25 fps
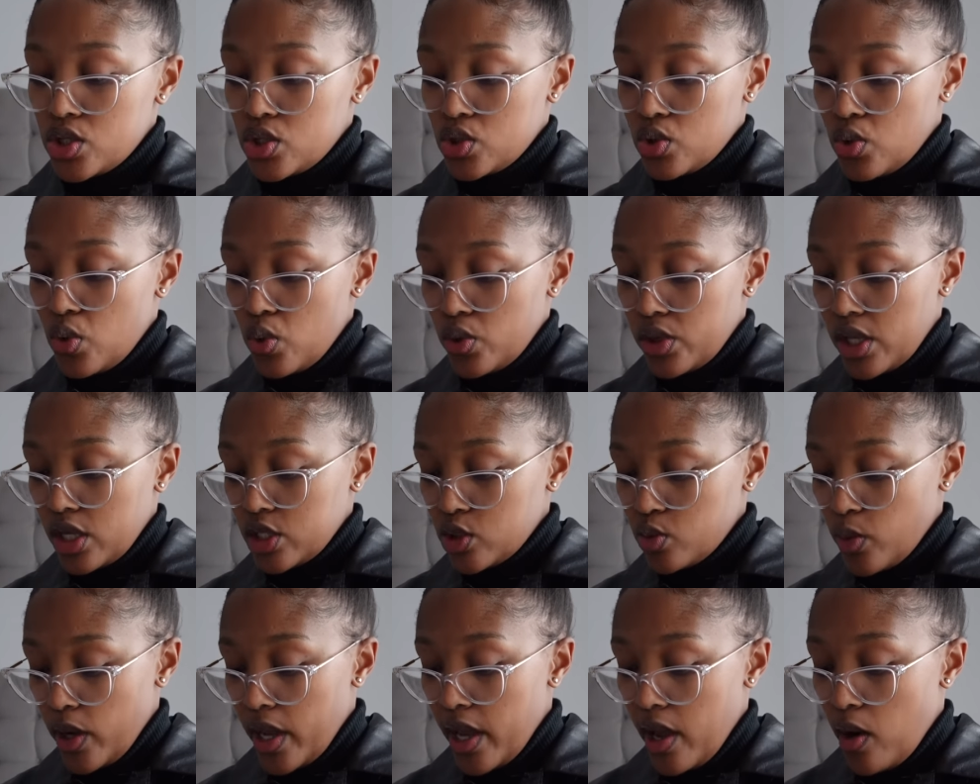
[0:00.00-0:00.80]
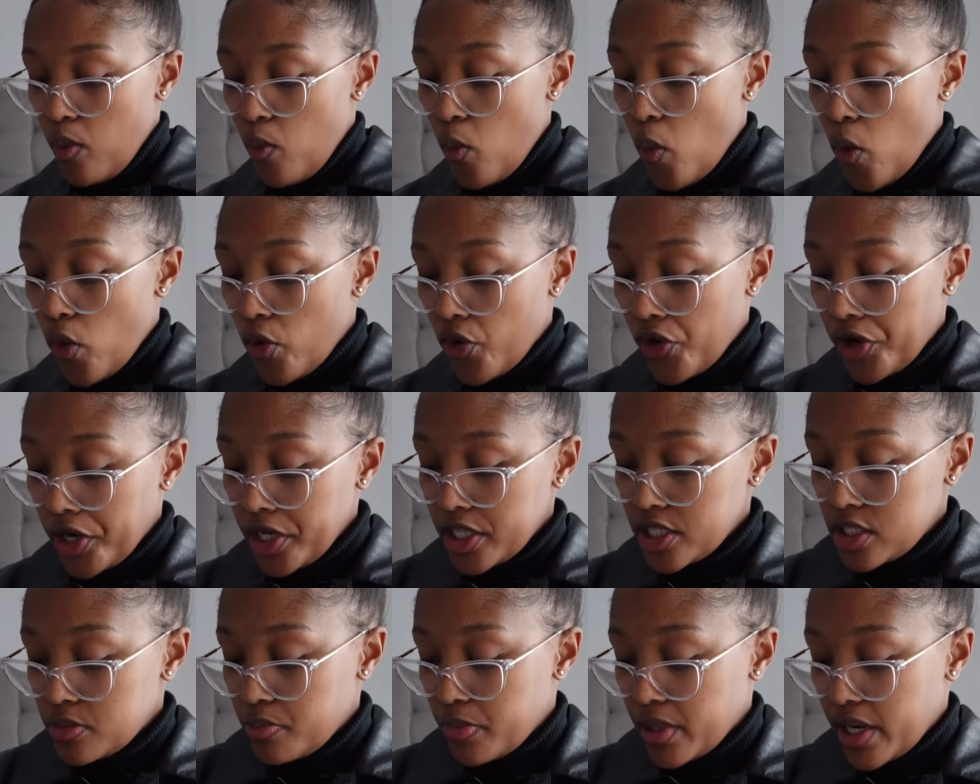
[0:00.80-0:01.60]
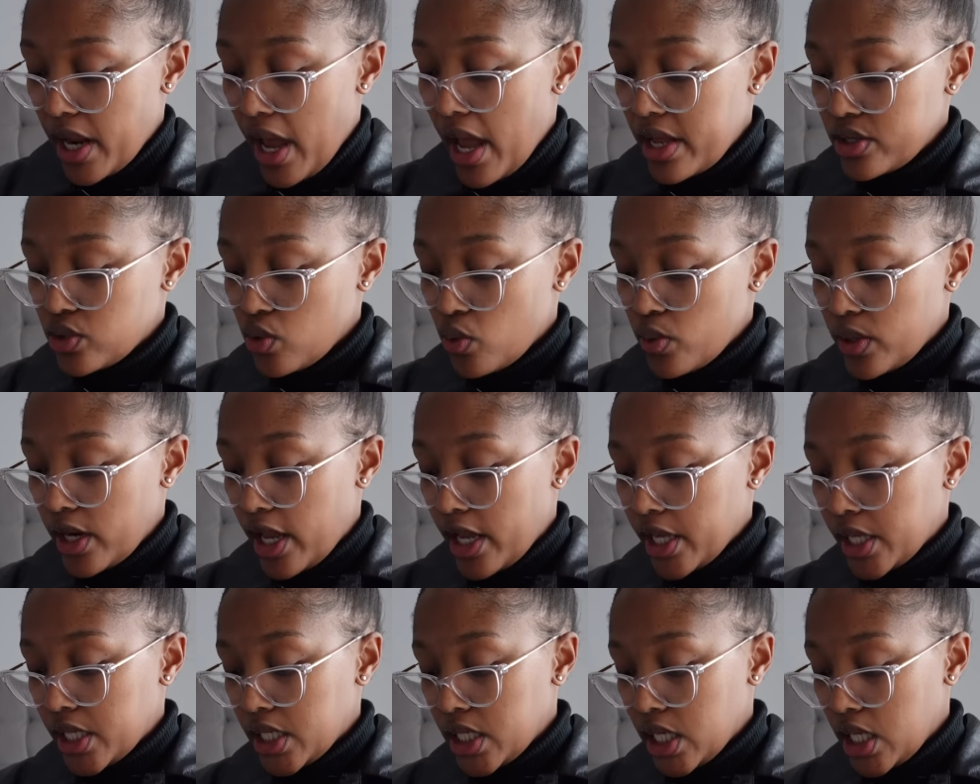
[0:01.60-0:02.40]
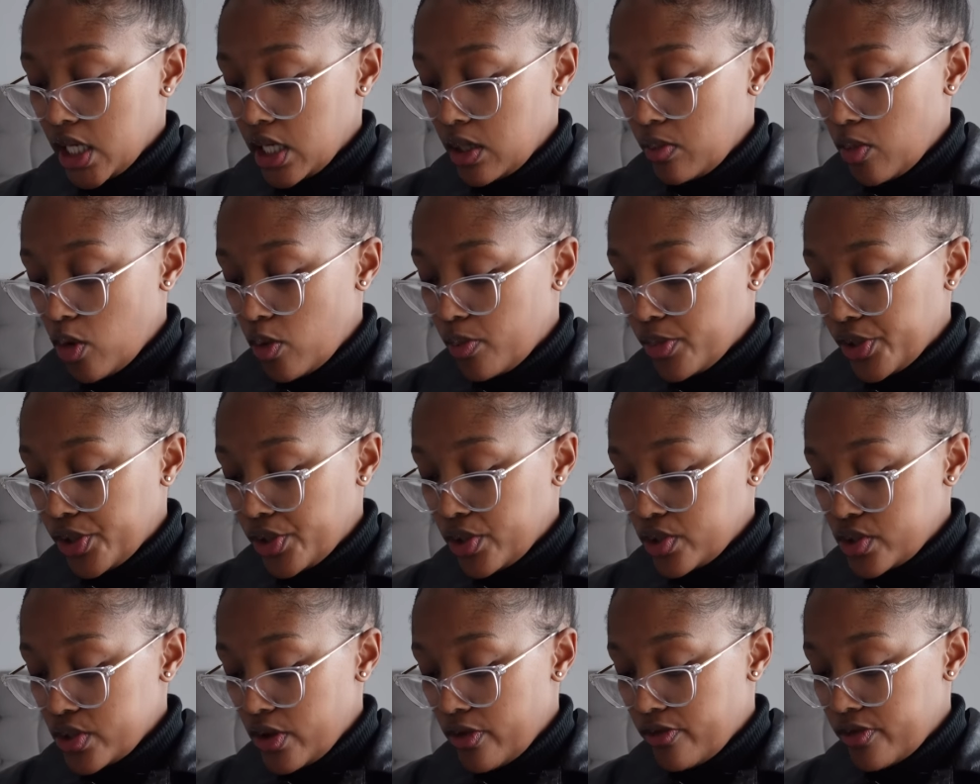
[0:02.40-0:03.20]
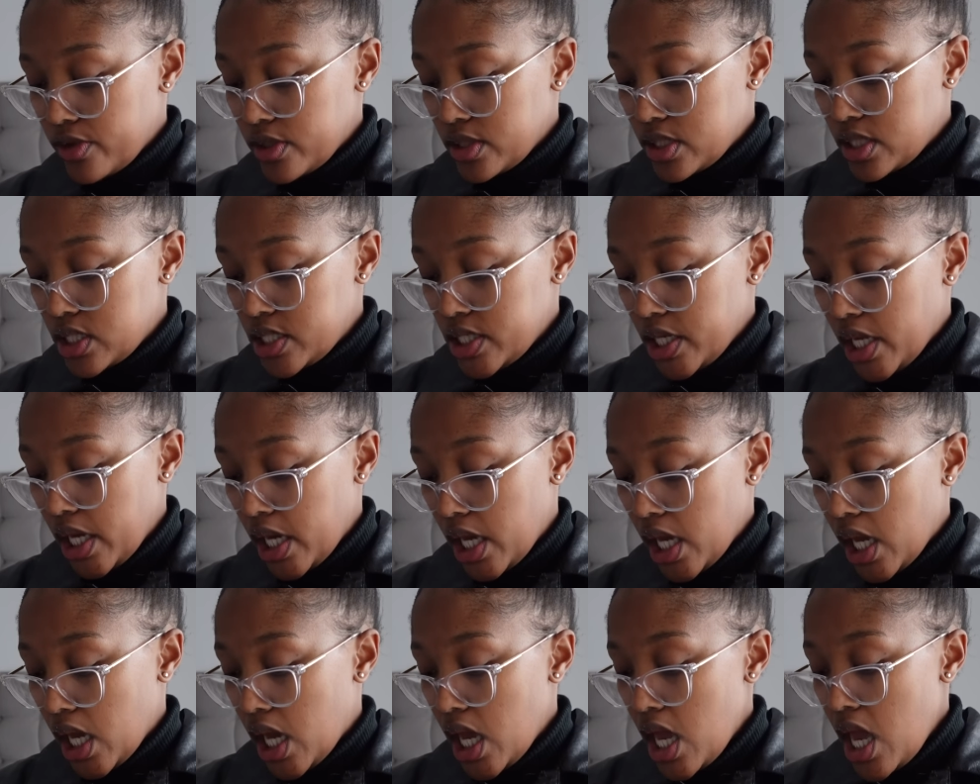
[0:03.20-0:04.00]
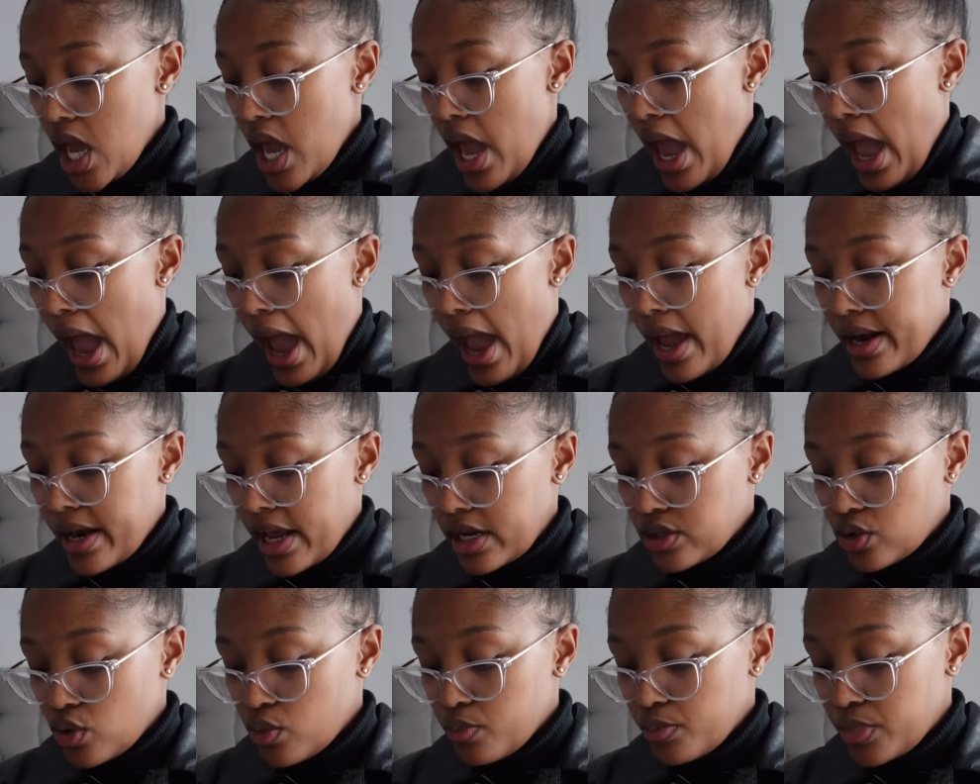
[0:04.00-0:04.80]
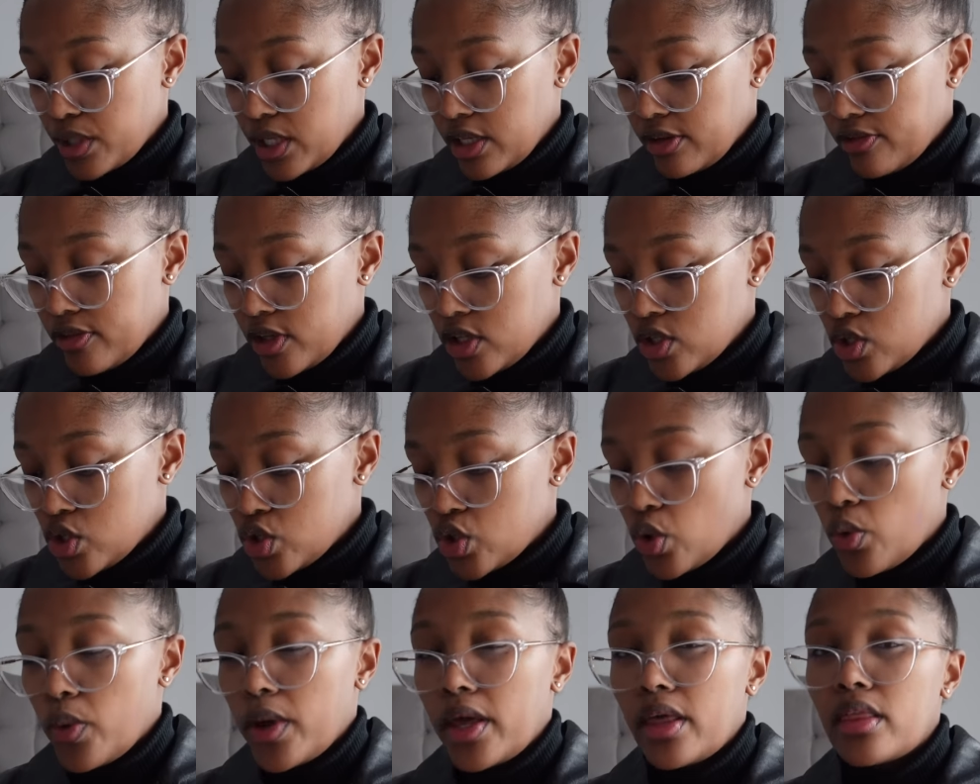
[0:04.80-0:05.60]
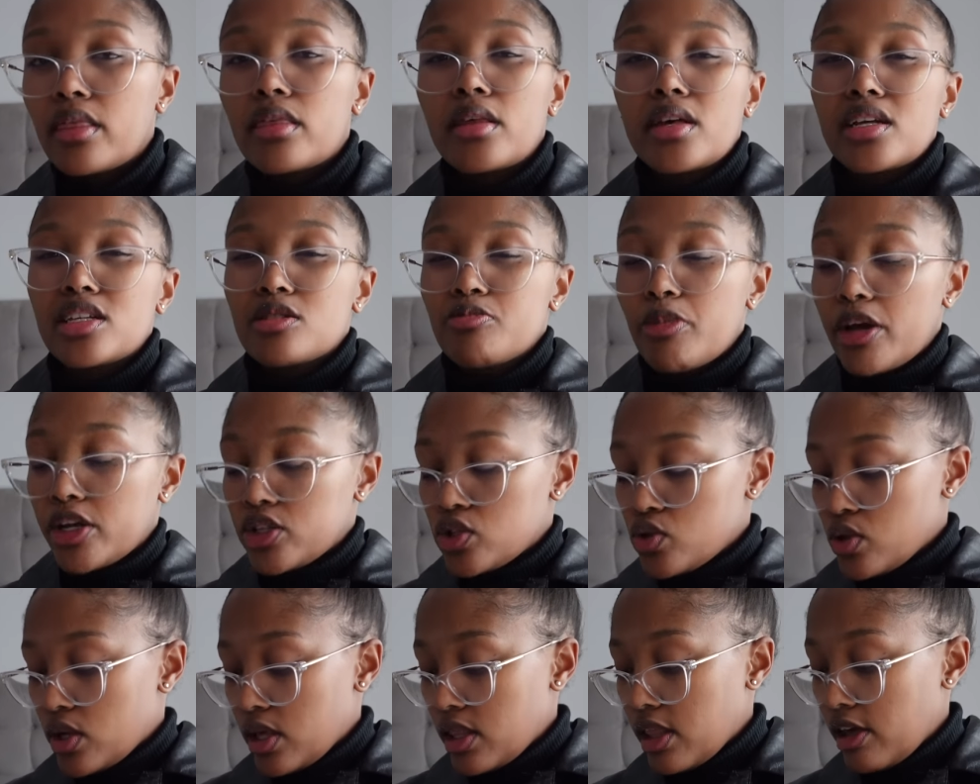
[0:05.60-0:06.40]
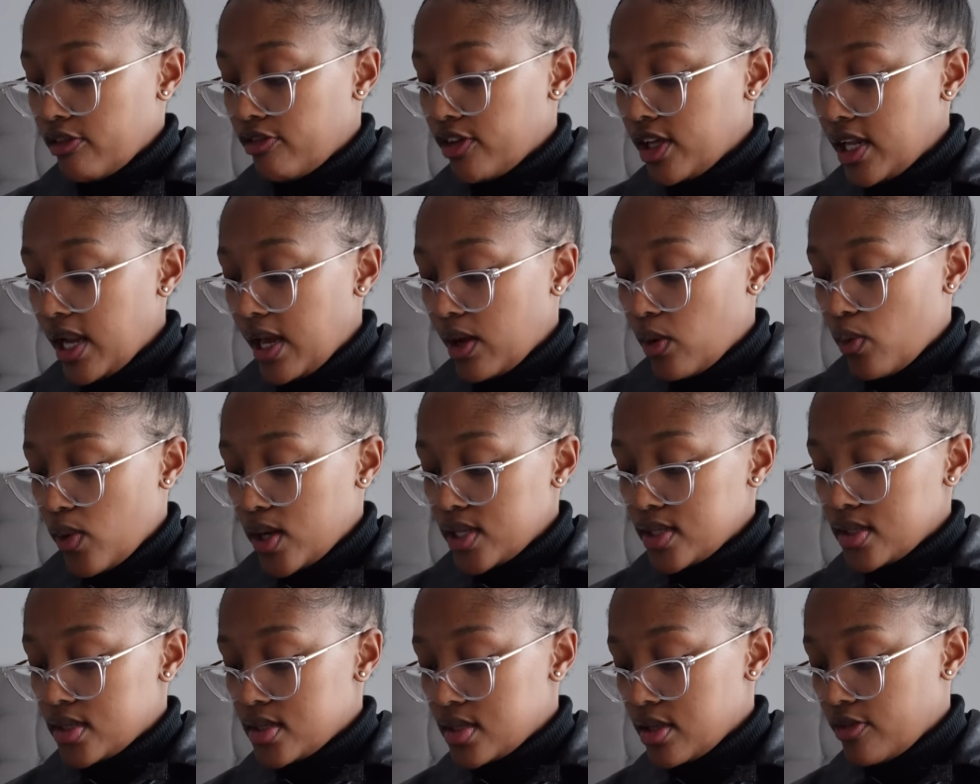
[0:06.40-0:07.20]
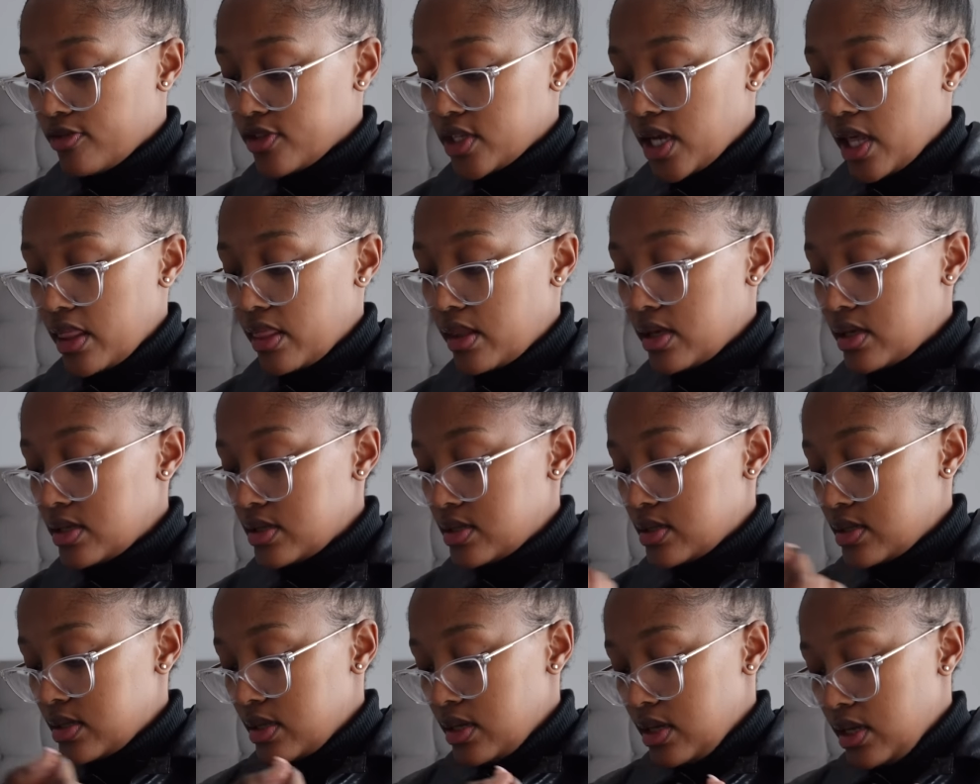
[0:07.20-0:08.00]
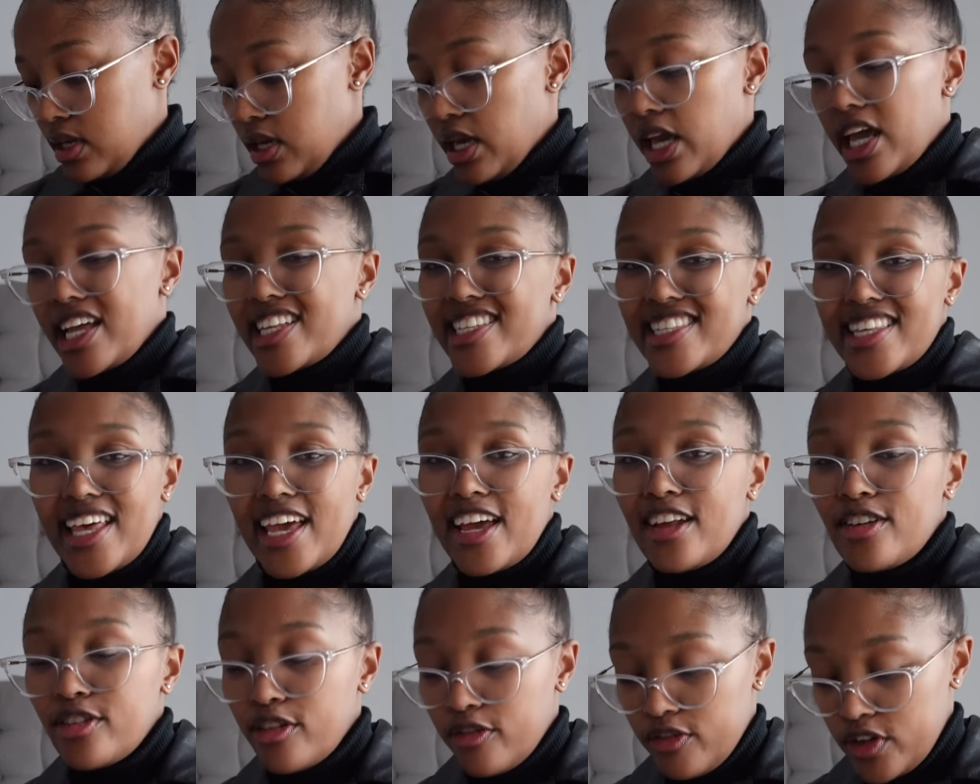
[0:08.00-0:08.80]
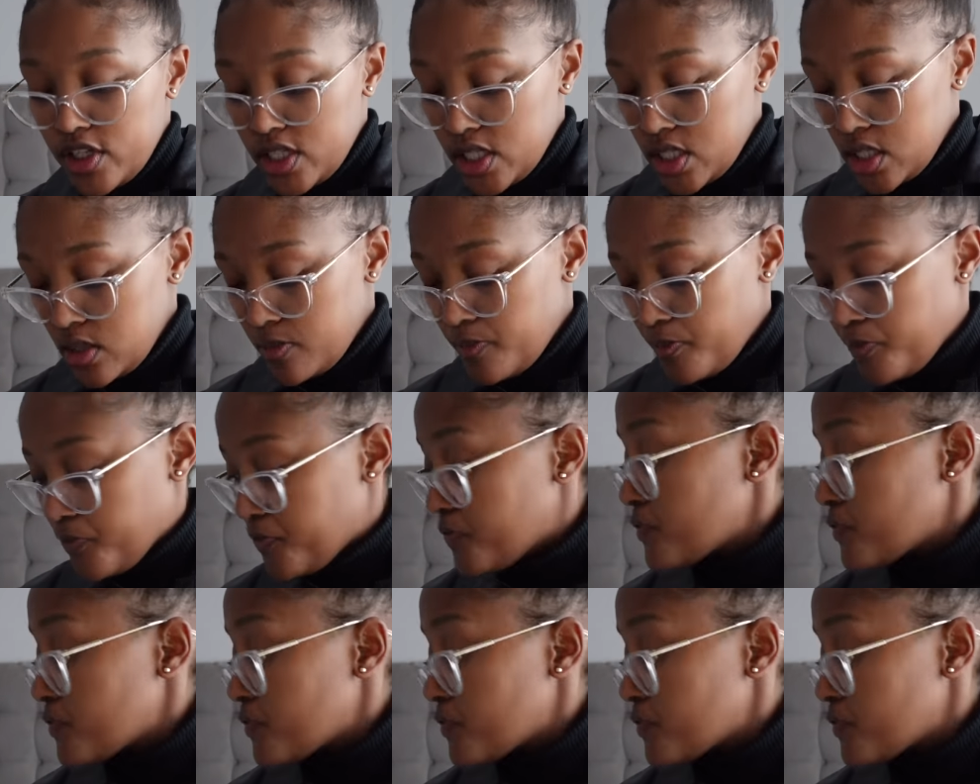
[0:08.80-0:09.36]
So that's why I wore it. But I don't like it anymore because of this tear. And I don't believe in sewing things back together. I feel like once they've done this, it's the end of it.